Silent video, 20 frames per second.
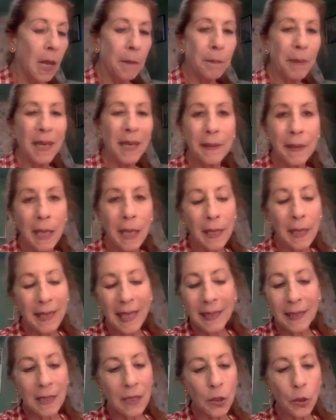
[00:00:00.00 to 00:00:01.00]
But
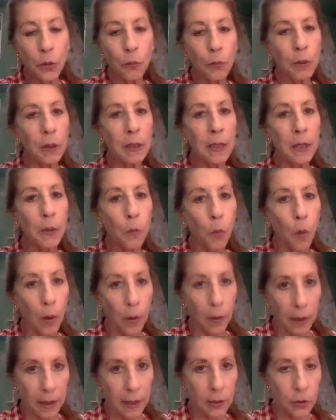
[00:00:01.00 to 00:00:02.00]
that doesn't really
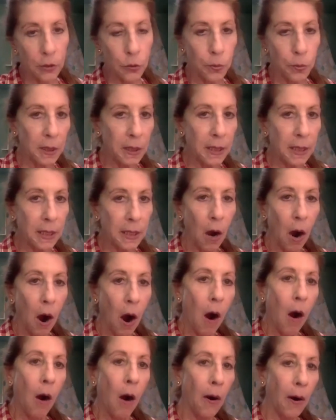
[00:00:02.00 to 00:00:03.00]
work. It's really
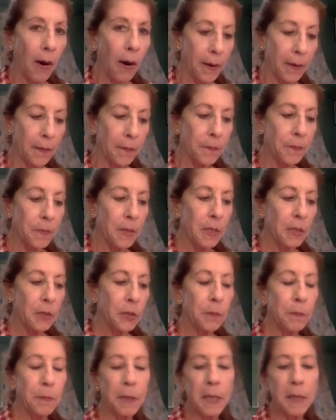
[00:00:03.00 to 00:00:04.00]
hard
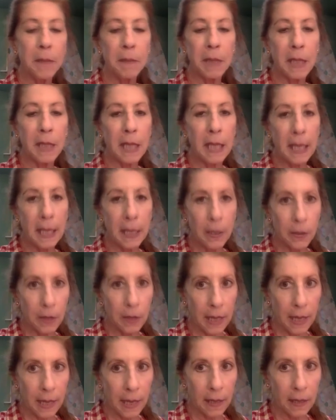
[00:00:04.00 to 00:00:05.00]
to beam an
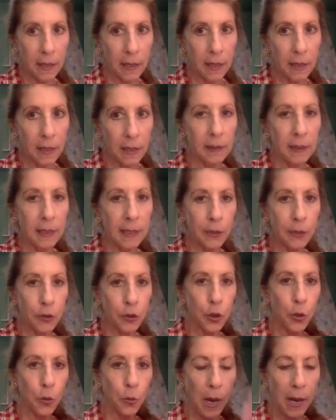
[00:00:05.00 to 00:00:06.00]
internet unless
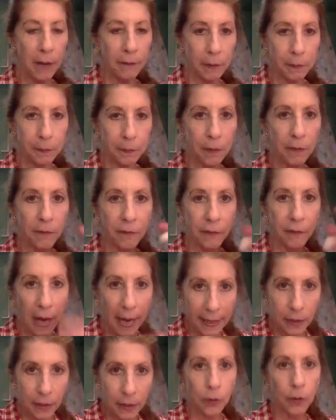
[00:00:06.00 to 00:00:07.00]
you have a
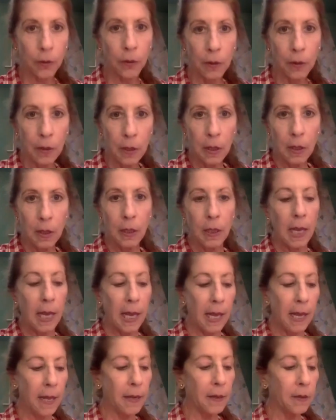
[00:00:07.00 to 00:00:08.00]
provider.
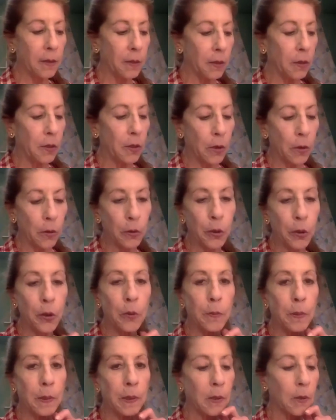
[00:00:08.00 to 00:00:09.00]
And,
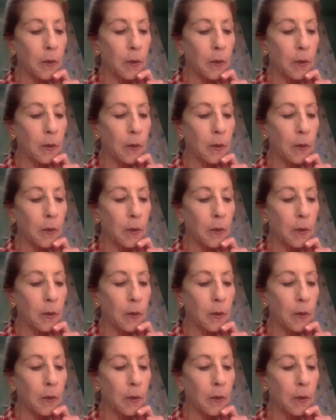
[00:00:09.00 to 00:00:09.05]
Cuba, of